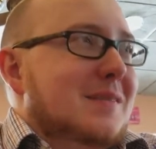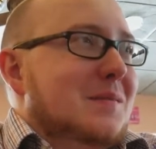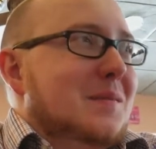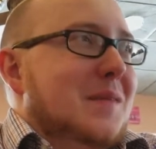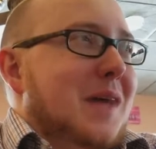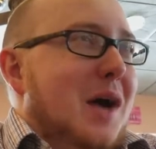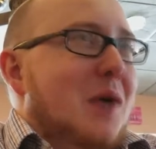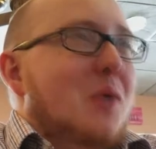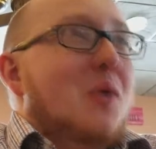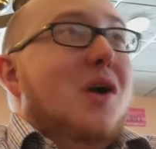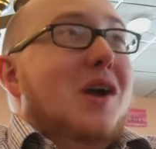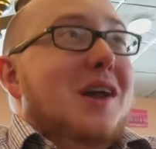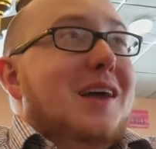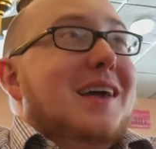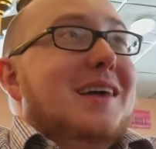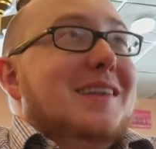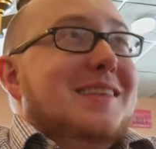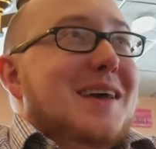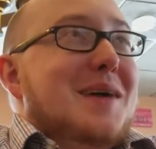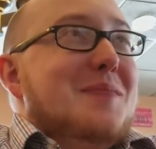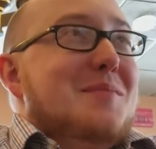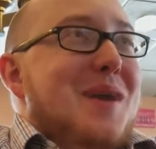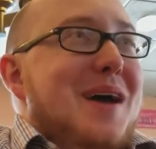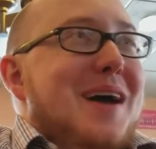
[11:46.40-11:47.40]
I want to
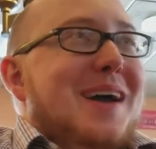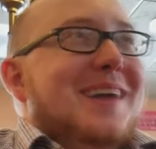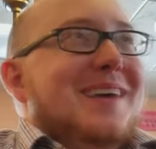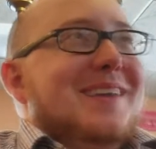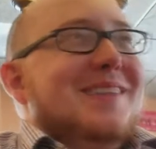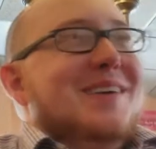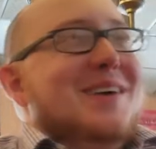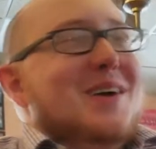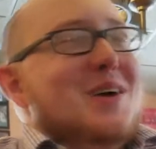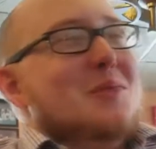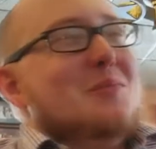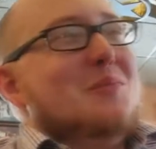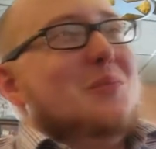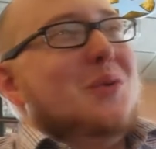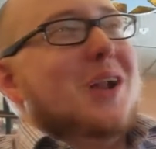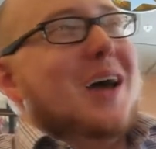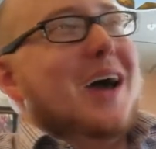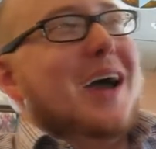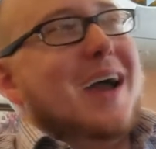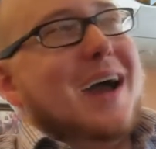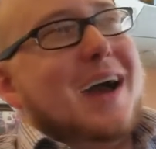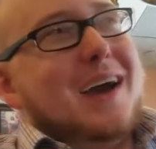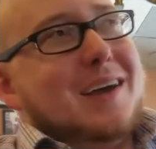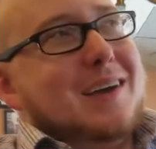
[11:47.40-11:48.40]
get that back in there, but
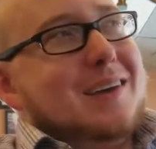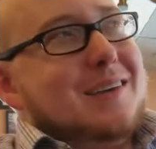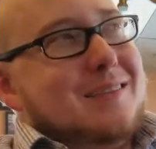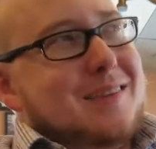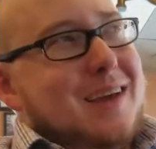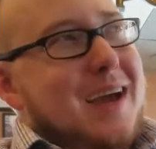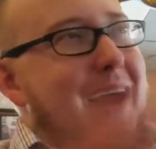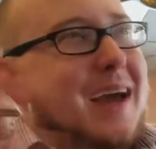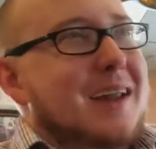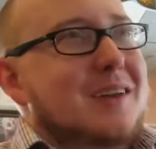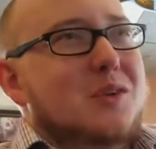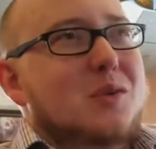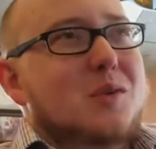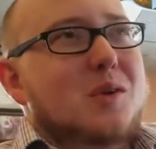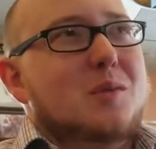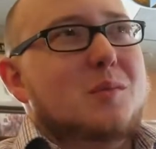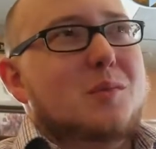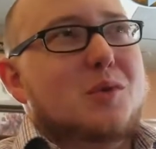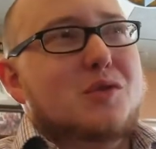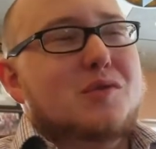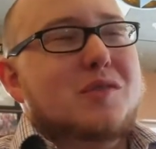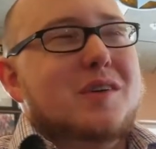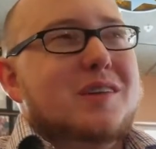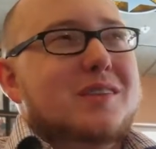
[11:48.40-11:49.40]
I had to
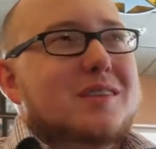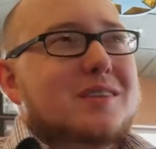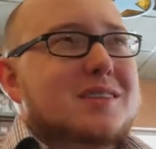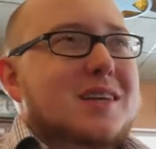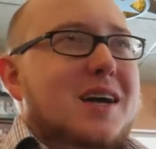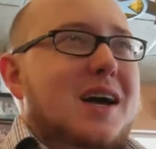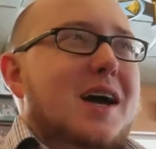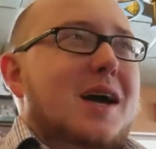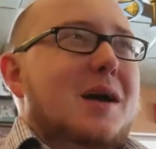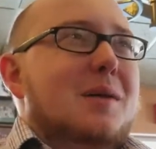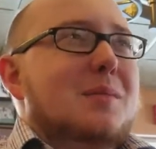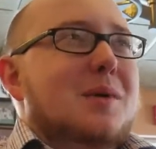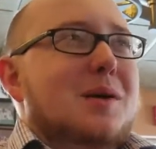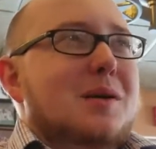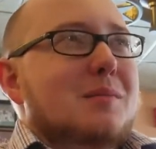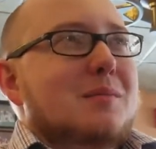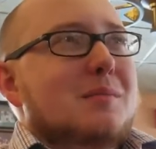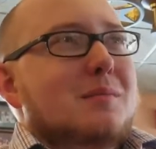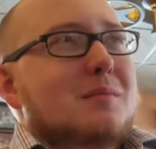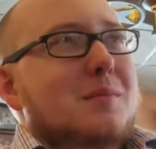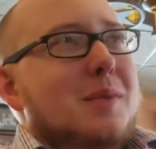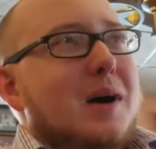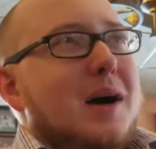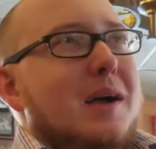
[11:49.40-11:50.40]
remove it at the time,
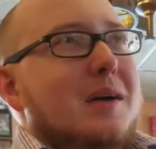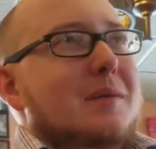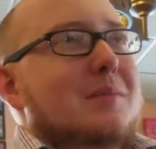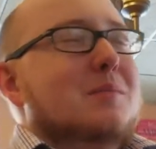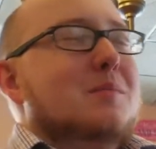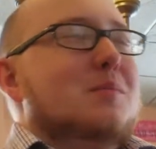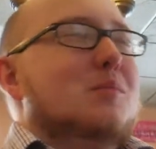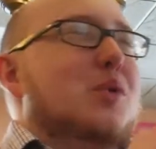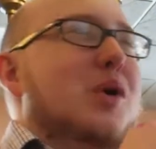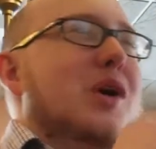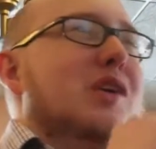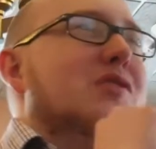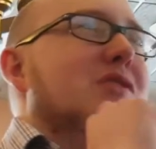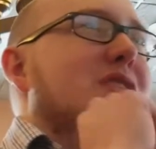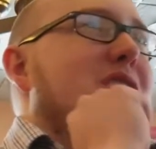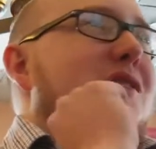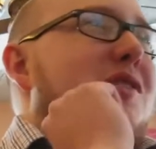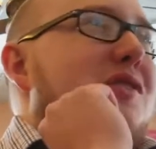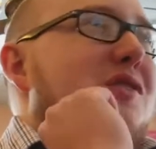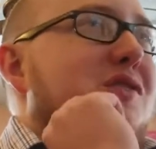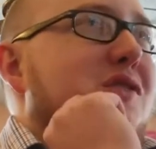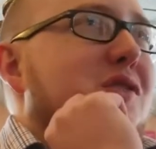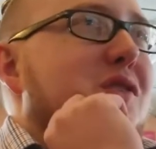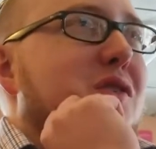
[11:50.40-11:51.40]
and my pressing
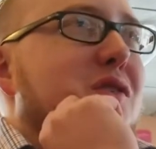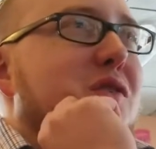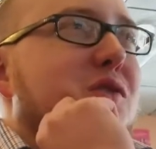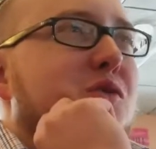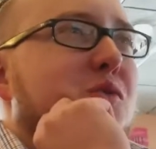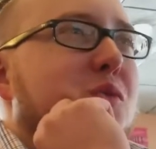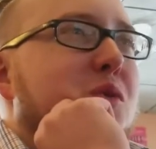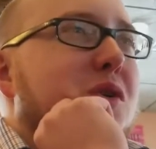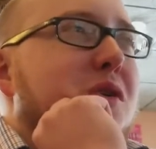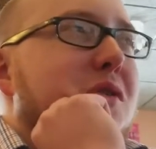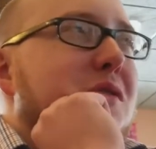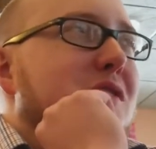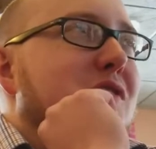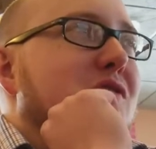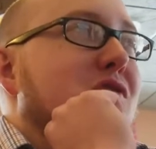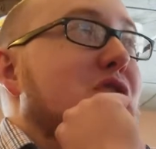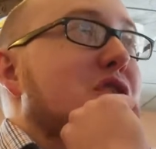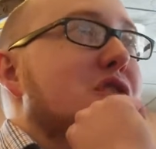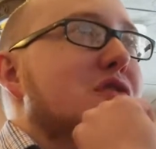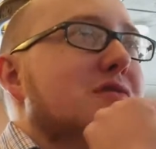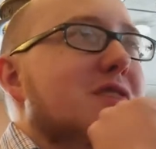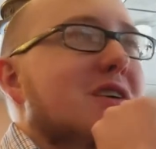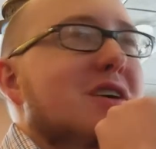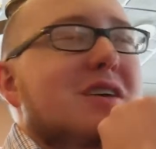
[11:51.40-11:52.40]
concerns were the
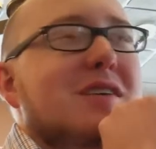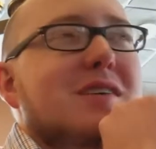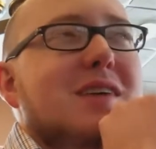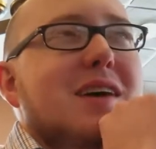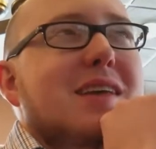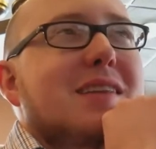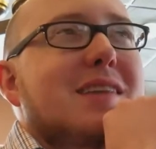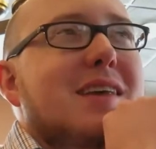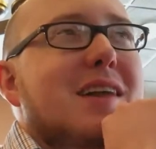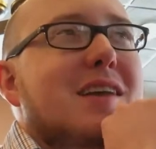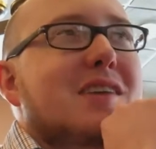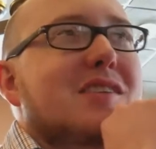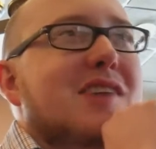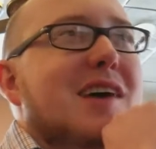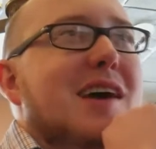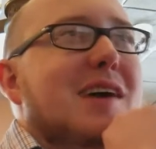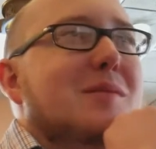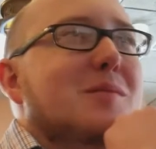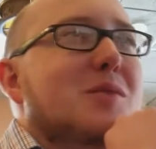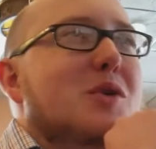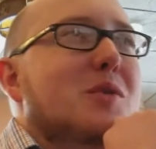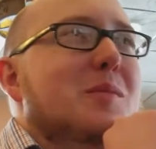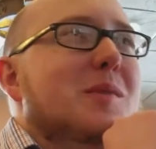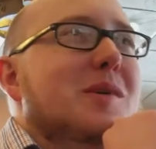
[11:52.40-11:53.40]
server at that
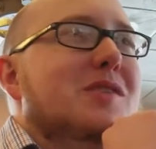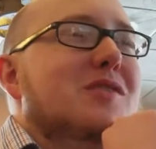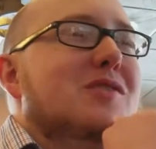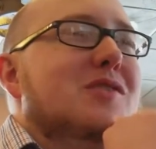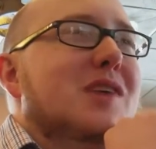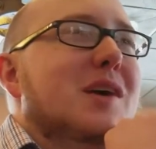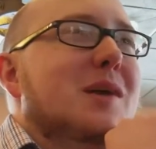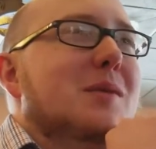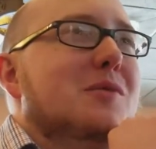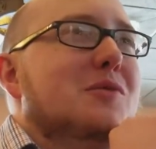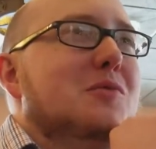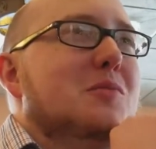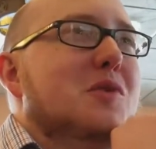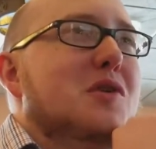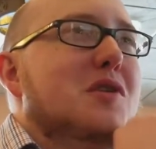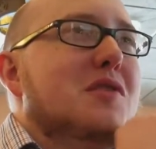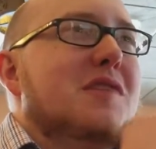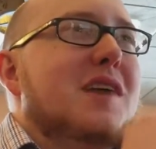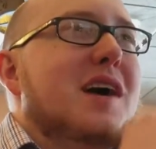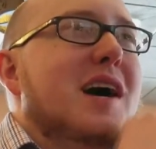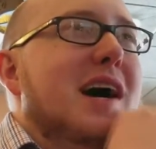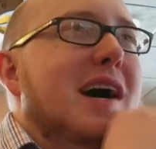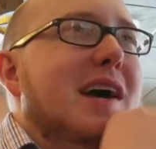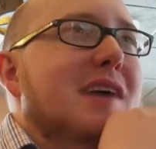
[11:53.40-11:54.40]
exact moment, so that was more
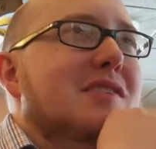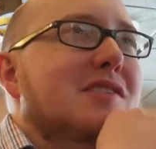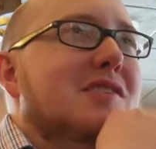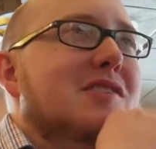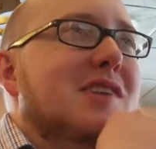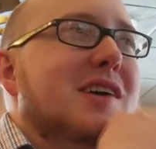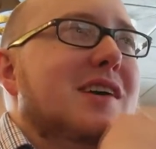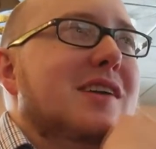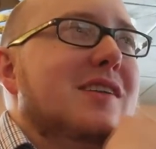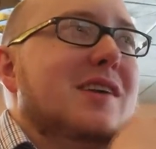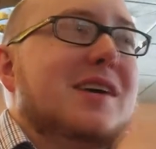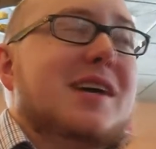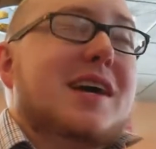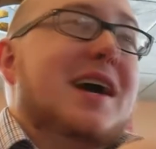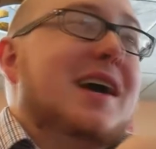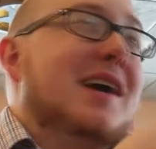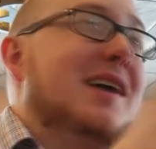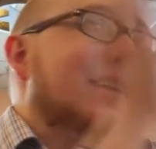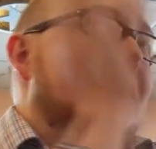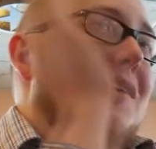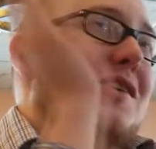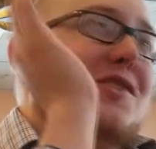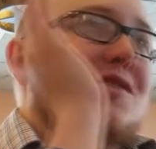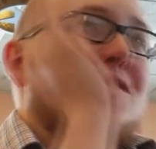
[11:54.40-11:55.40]
of a hindsight. Like, I
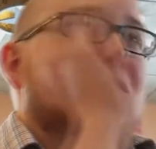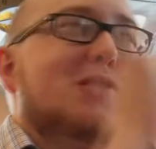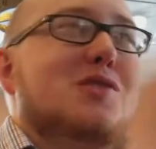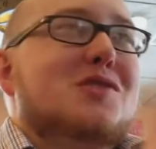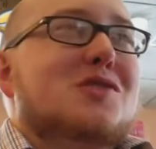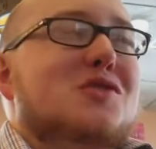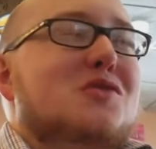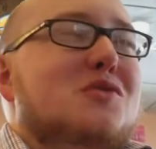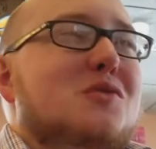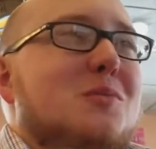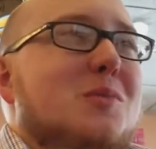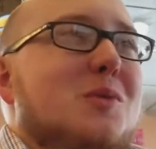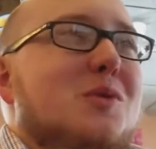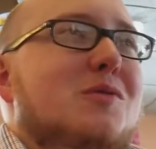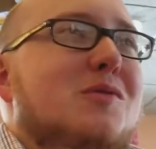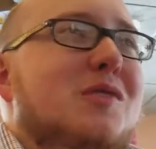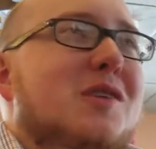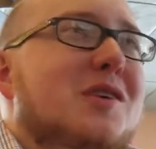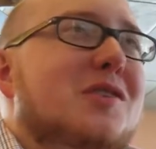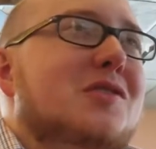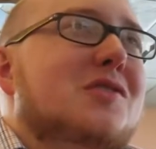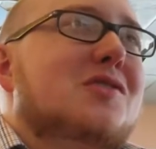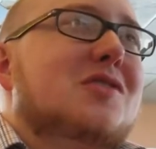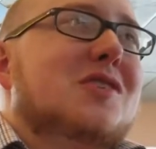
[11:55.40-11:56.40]
can easily just remove
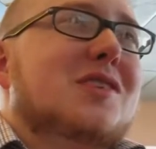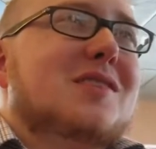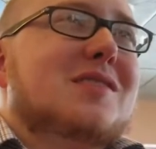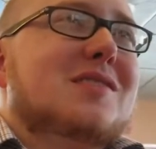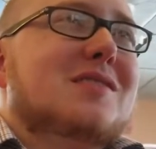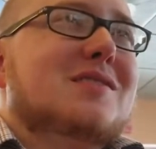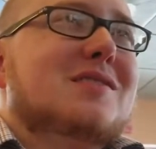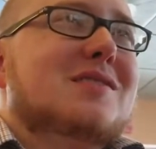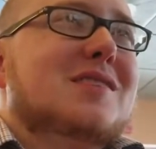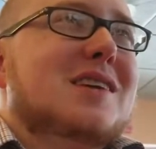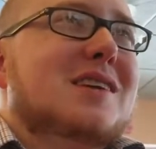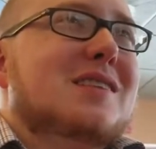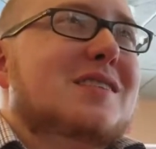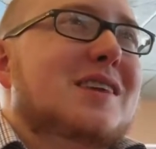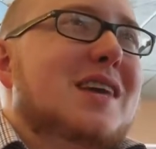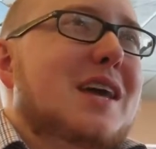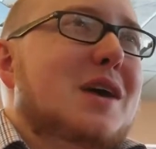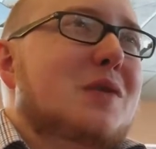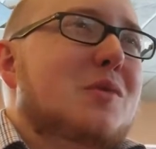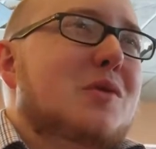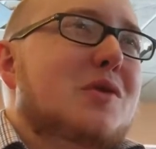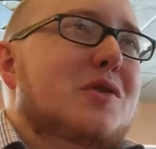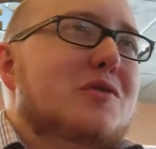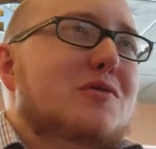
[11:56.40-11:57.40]
this and
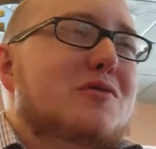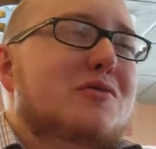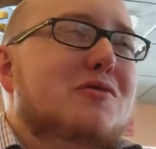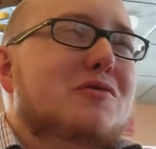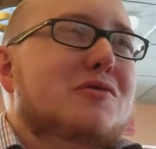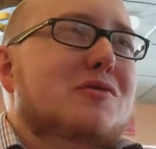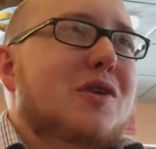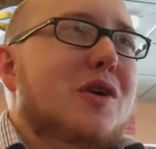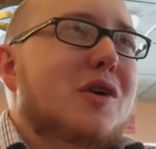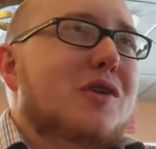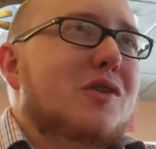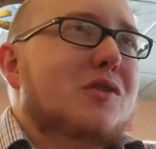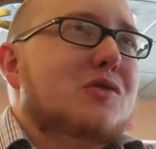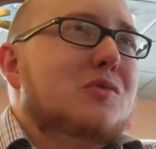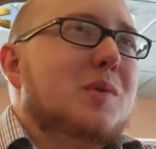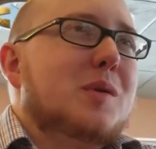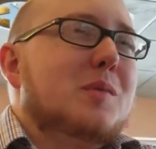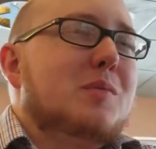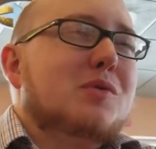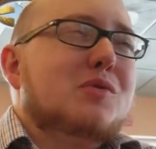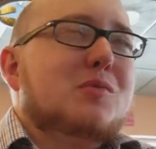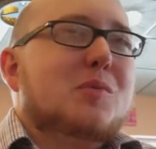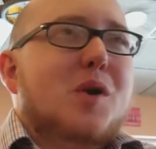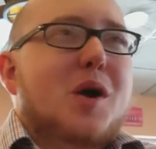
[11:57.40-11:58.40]
get rid of all those
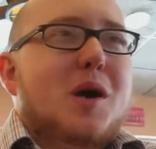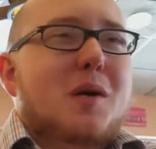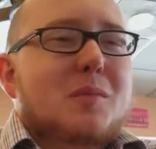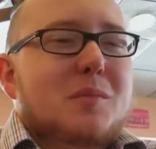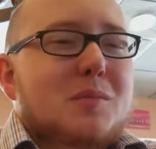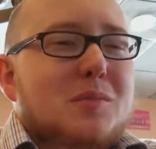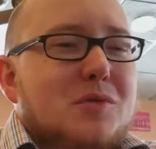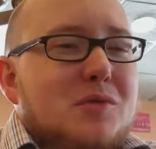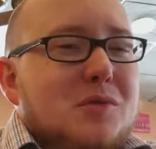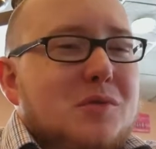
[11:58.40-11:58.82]
people's problems.